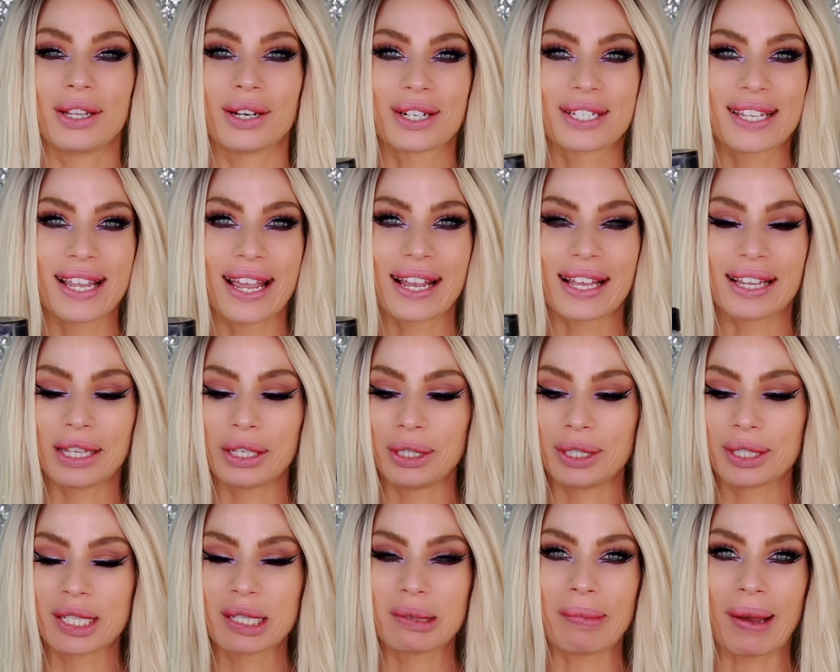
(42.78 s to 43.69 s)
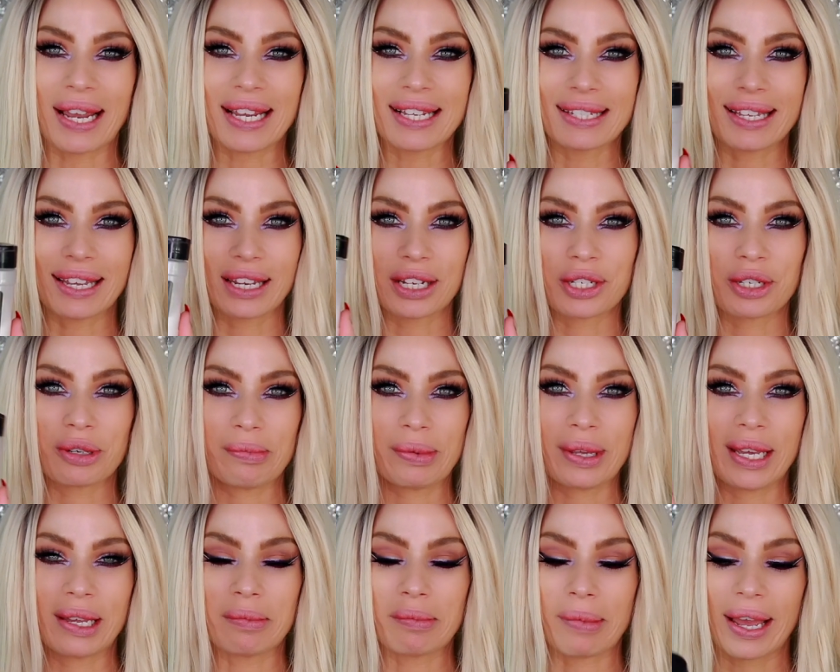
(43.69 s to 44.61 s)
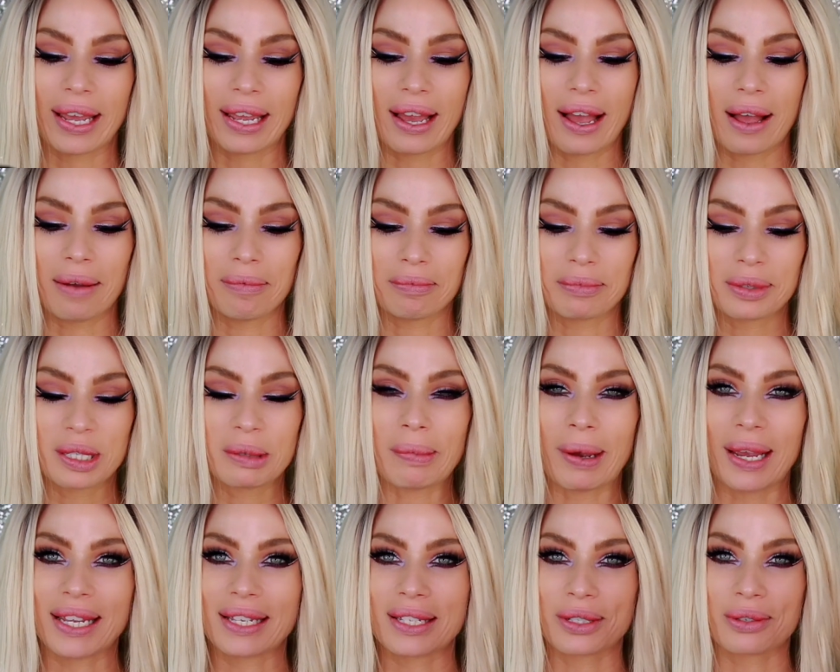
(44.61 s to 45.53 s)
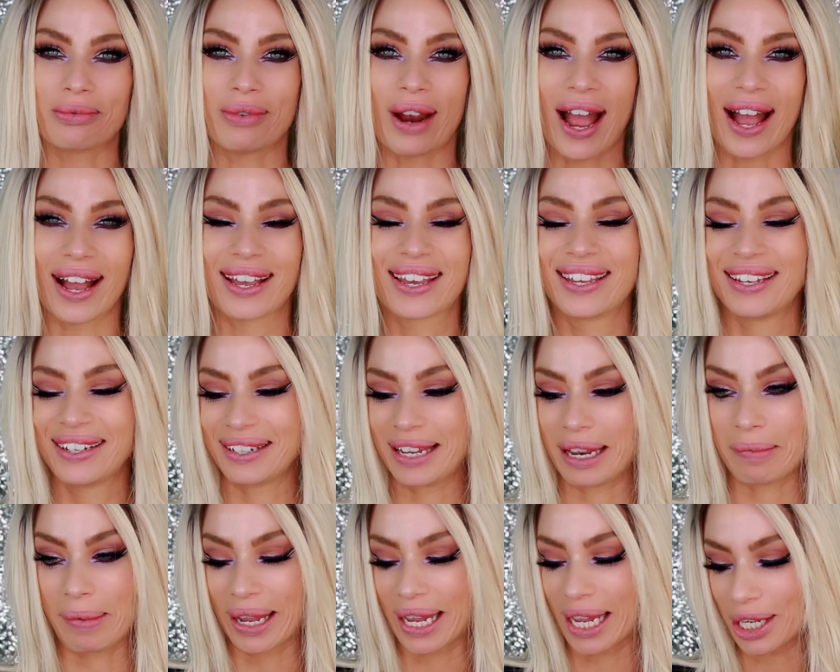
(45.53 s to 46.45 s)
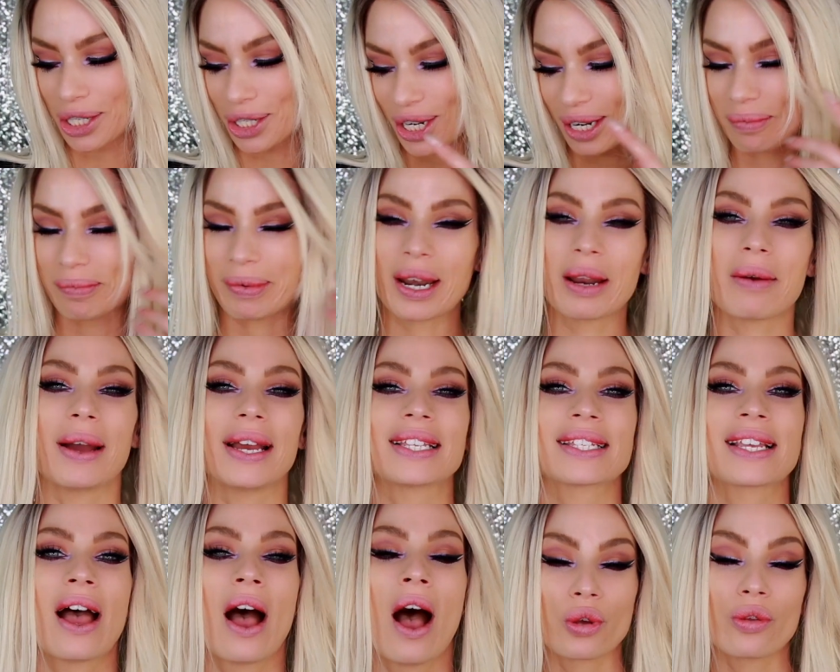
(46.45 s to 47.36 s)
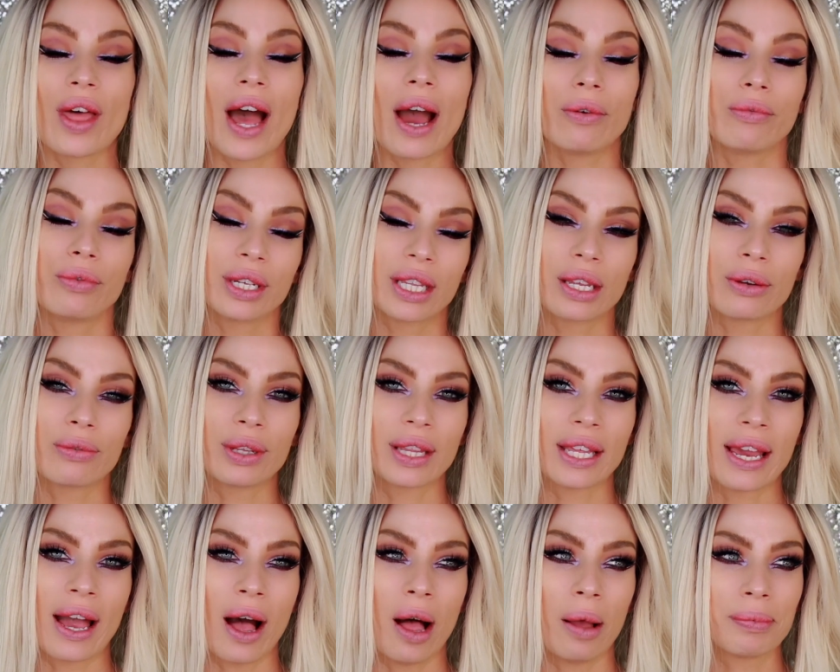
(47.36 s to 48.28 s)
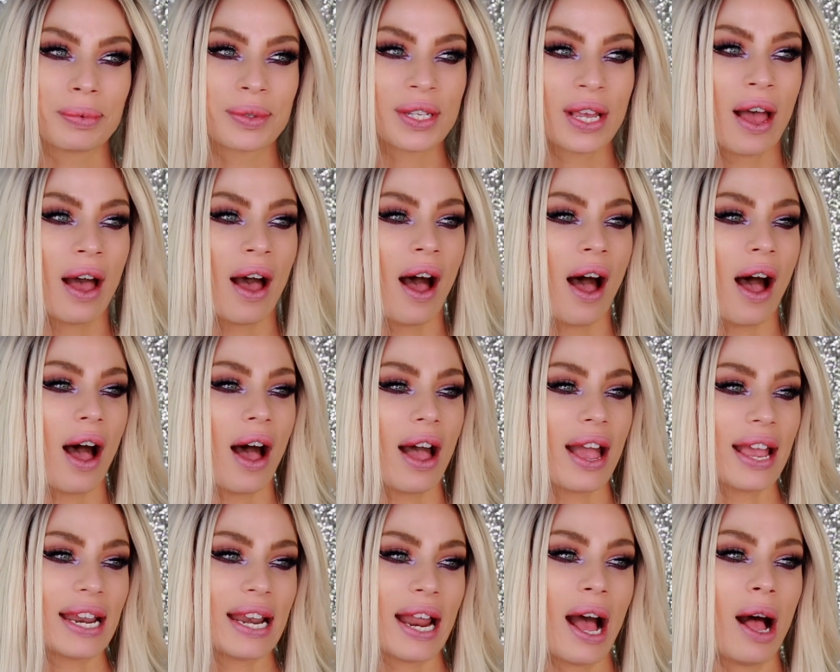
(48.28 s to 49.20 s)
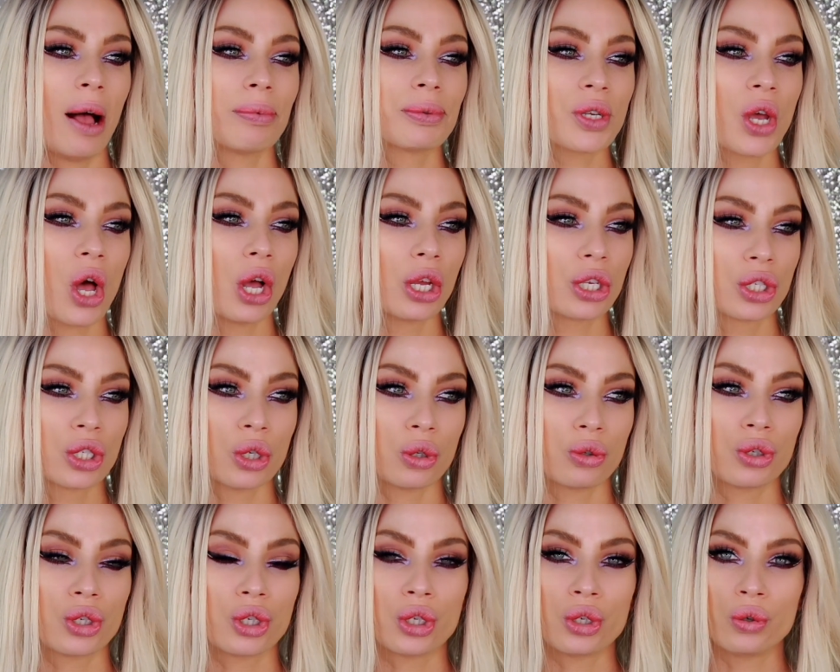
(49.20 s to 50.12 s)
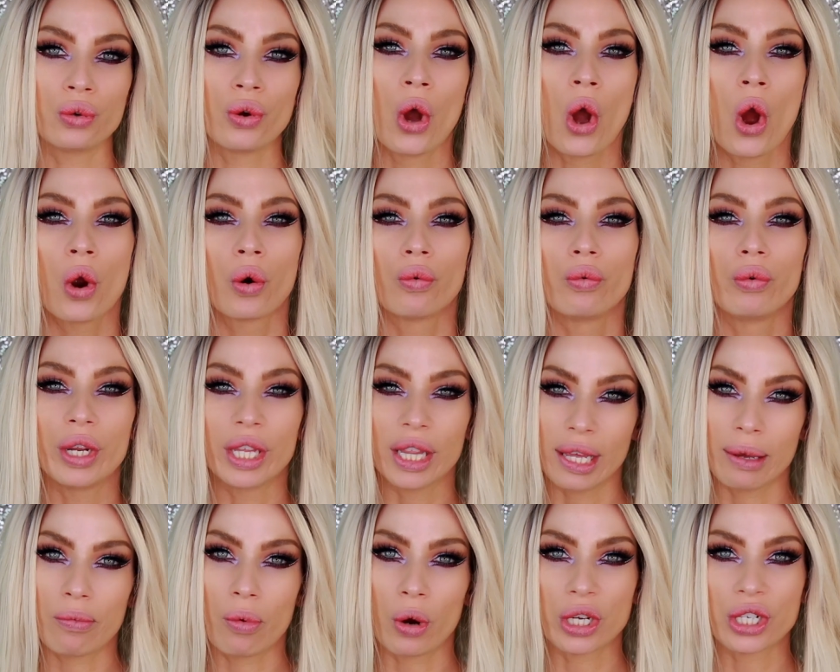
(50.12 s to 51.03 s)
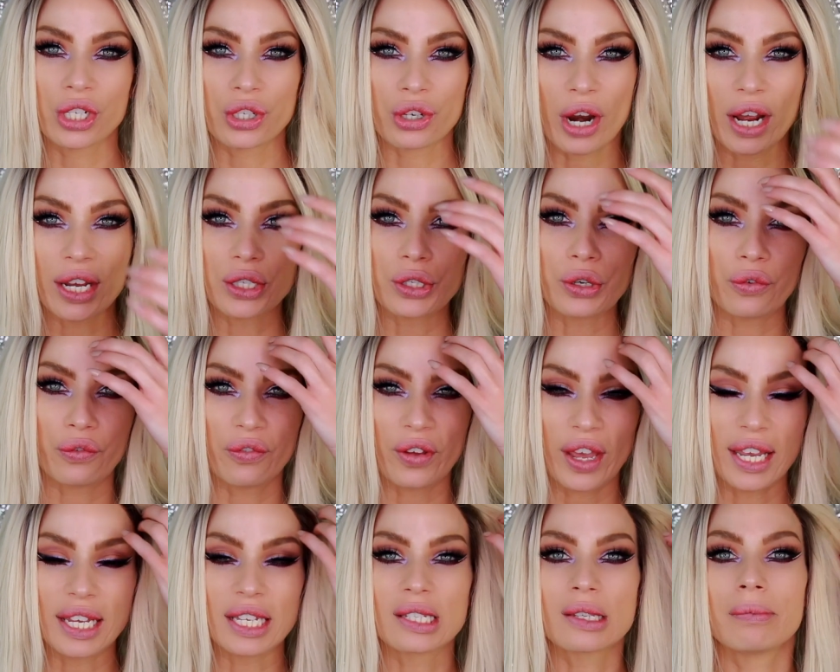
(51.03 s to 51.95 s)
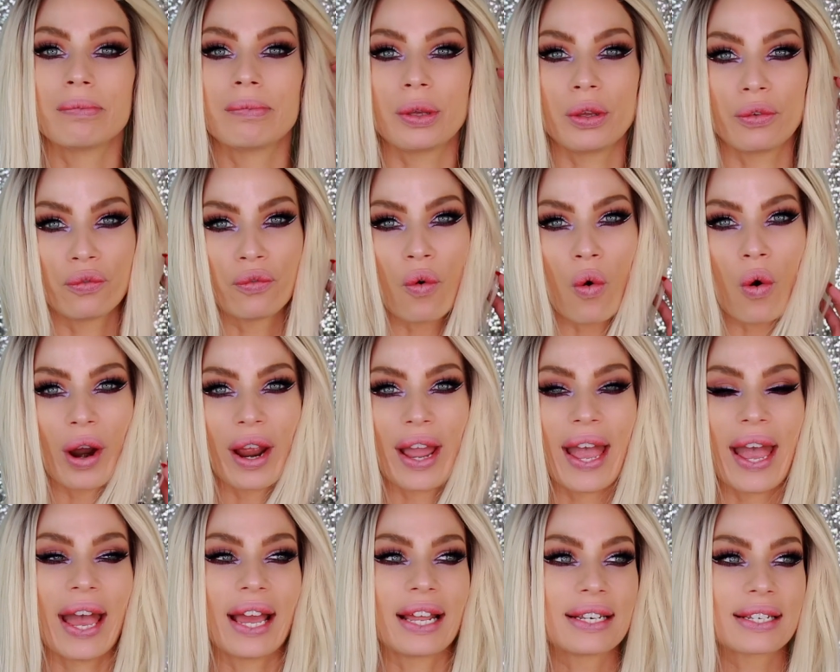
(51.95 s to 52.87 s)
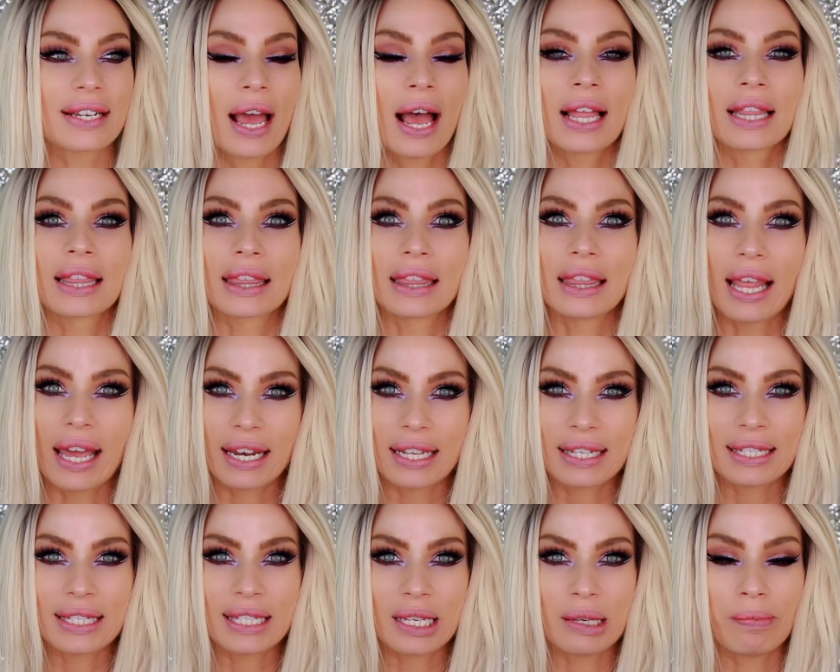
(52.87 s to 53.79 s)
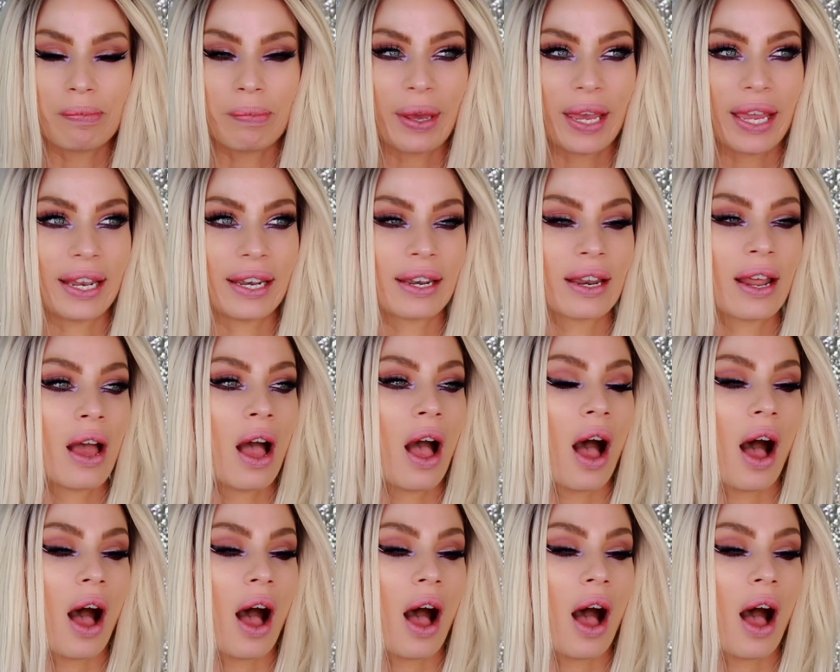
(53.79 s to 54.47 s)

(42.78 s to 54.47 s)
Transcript: looks like a little spice, like it should be in my spice rack in my kitchen. But anyways, so that really helps. It helps also to really moisturize your face beforehand, let it seep in.